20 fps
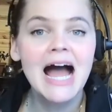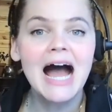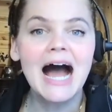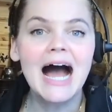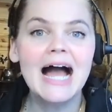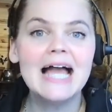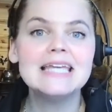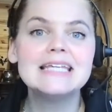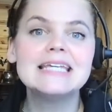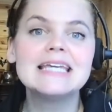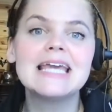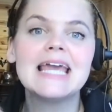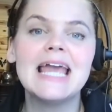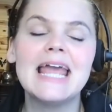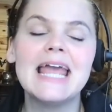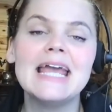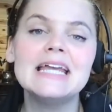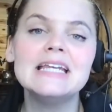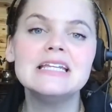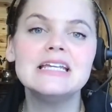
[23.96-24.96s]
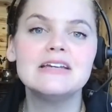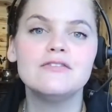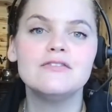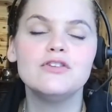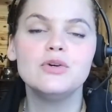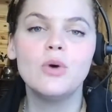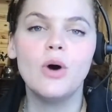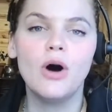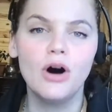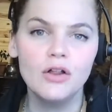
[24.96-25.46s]
I can give
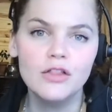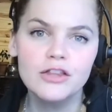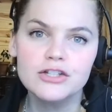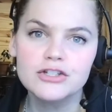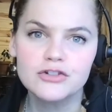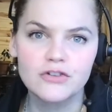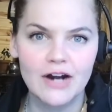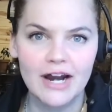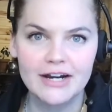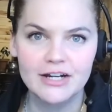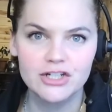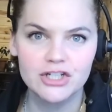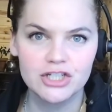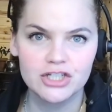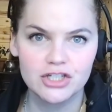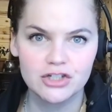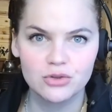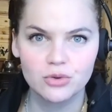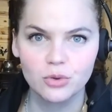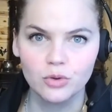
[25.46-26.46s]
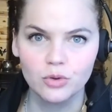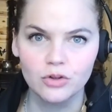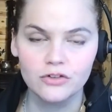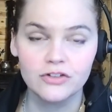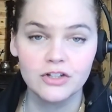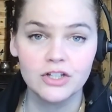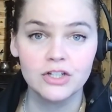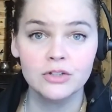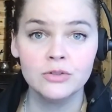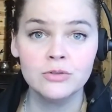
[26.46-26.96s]
you all the strategies and tools
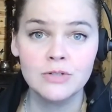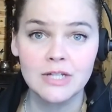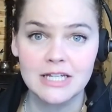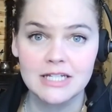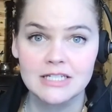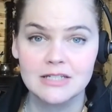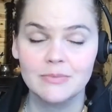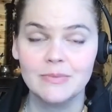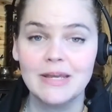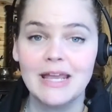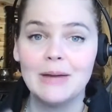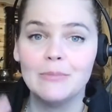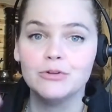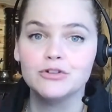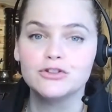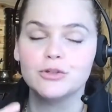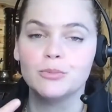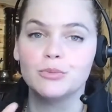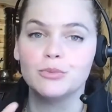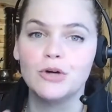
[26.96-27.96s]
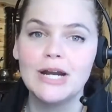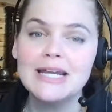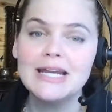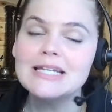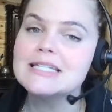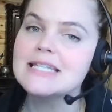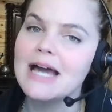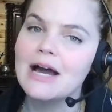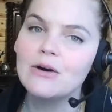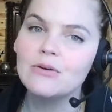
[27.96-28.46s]
that you need to be able to break
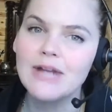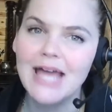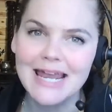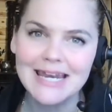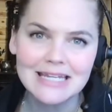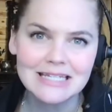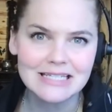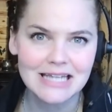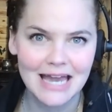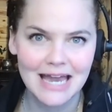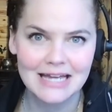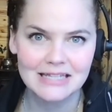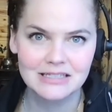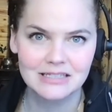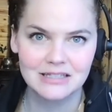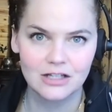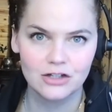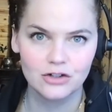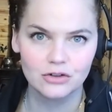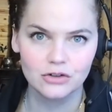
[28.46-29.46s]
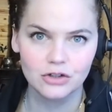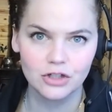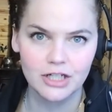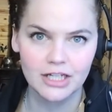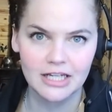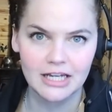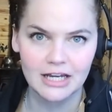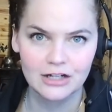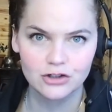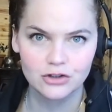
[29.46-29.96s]
down any task that you're
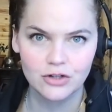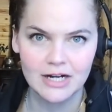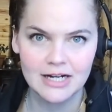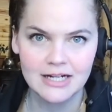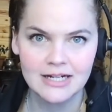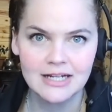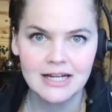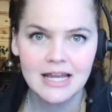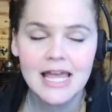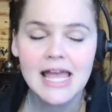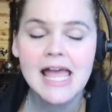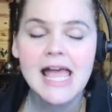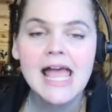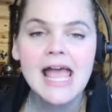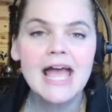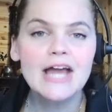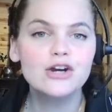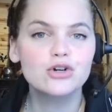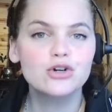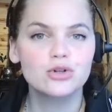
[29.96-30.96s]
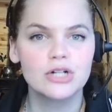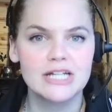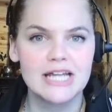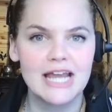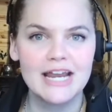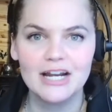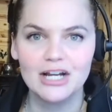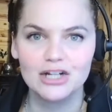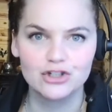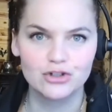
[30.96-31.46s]
looking at training and
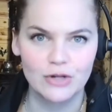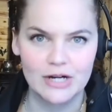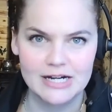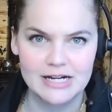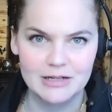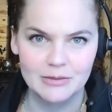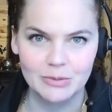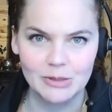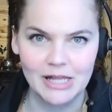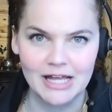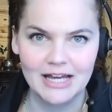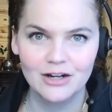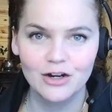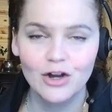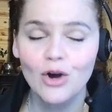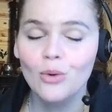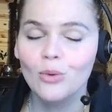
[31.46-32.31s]
create a training plan.